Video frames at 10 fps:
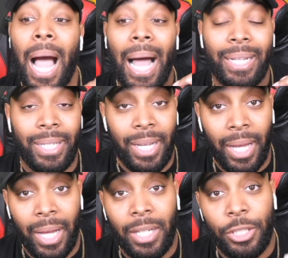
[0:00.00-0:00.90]
I
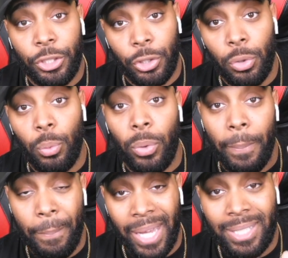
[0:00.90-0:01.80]
did shoot
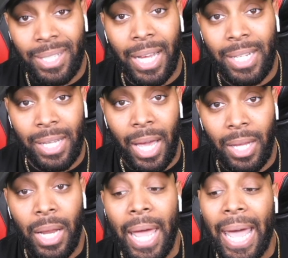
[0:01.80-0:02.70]
with base 98